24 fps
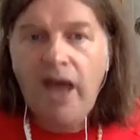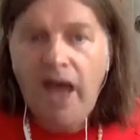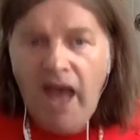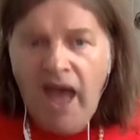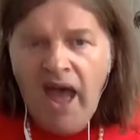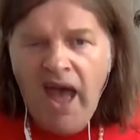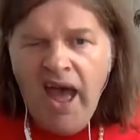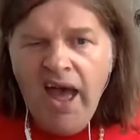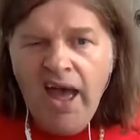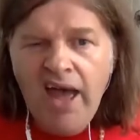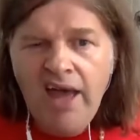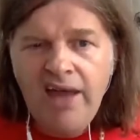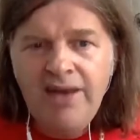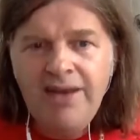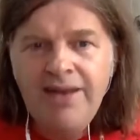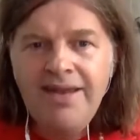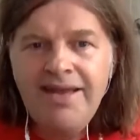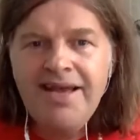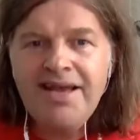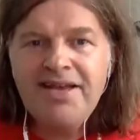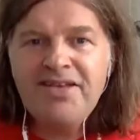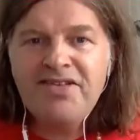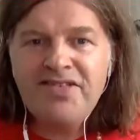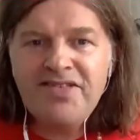Anne
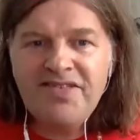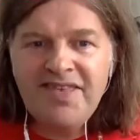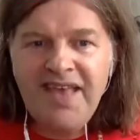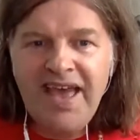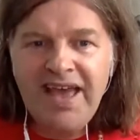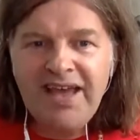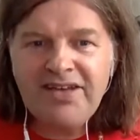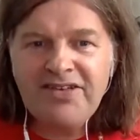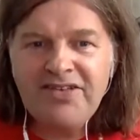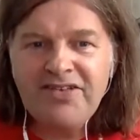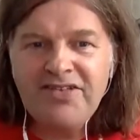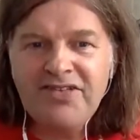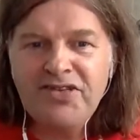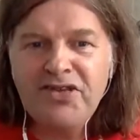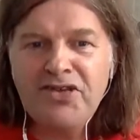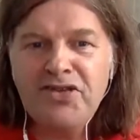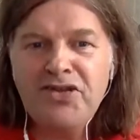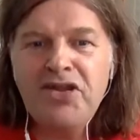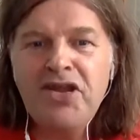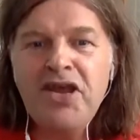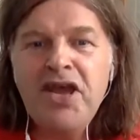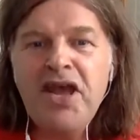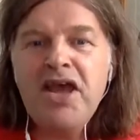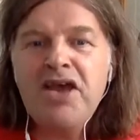
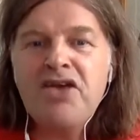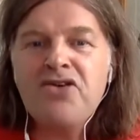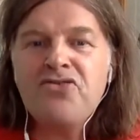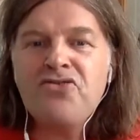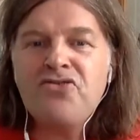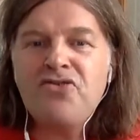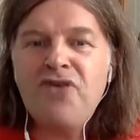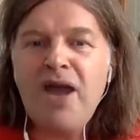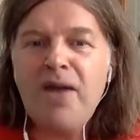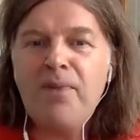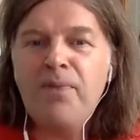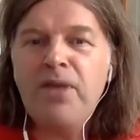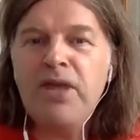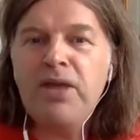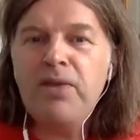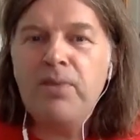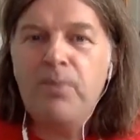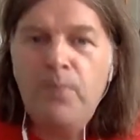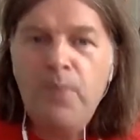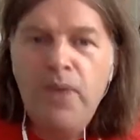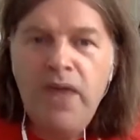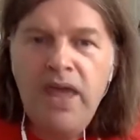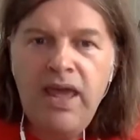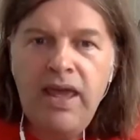Sexton
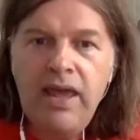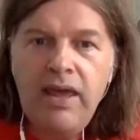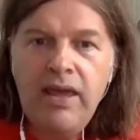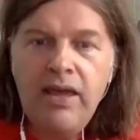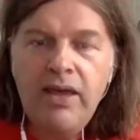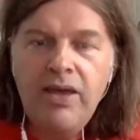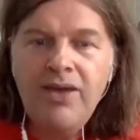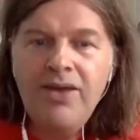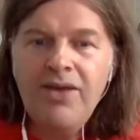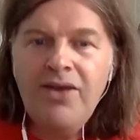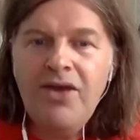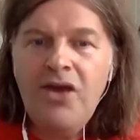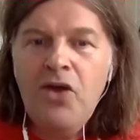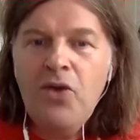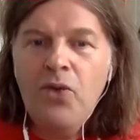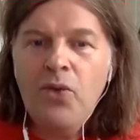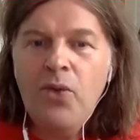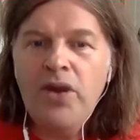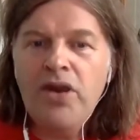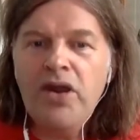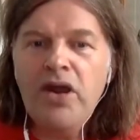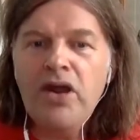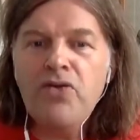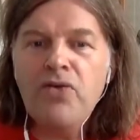grabbing me
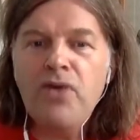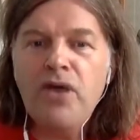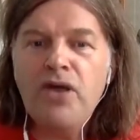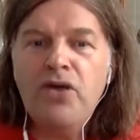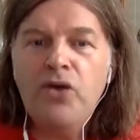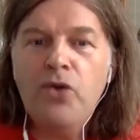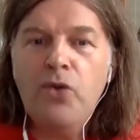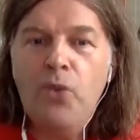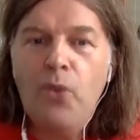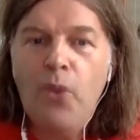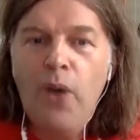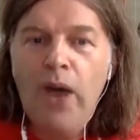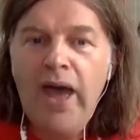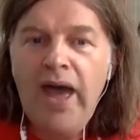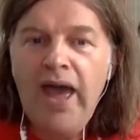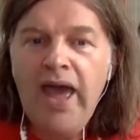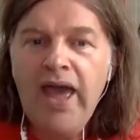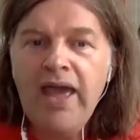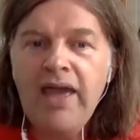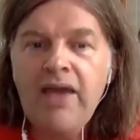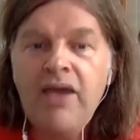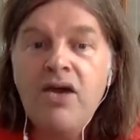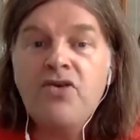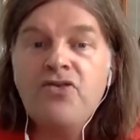when I run
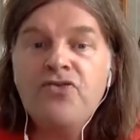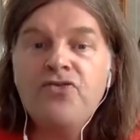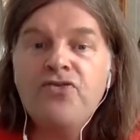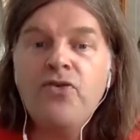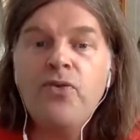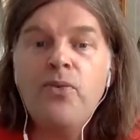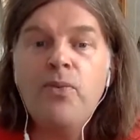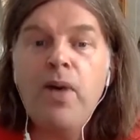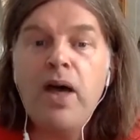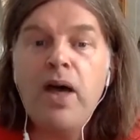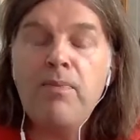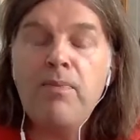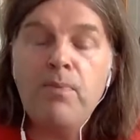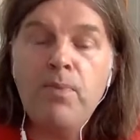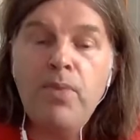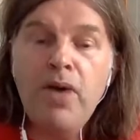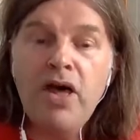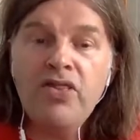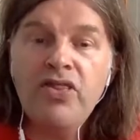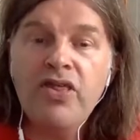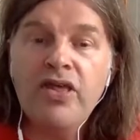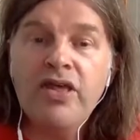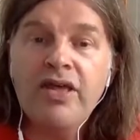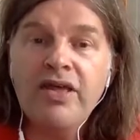away from
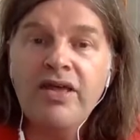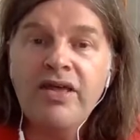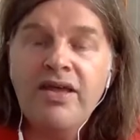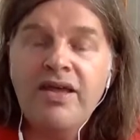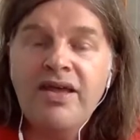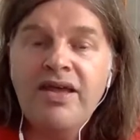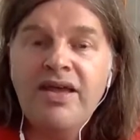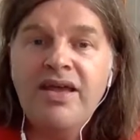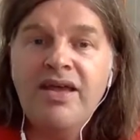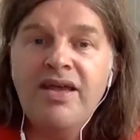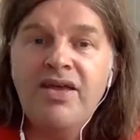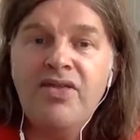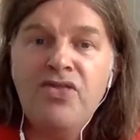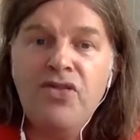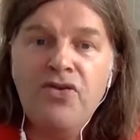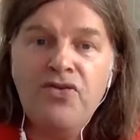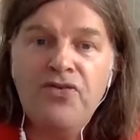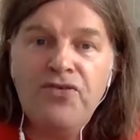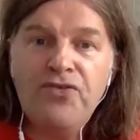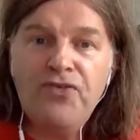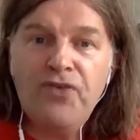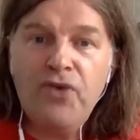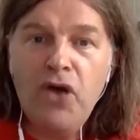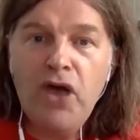mother in the
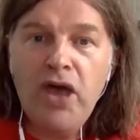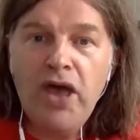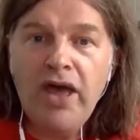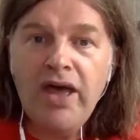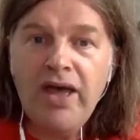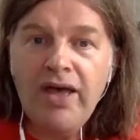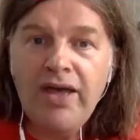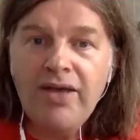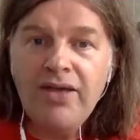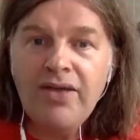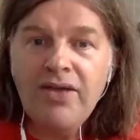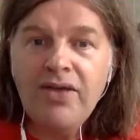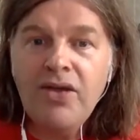foyer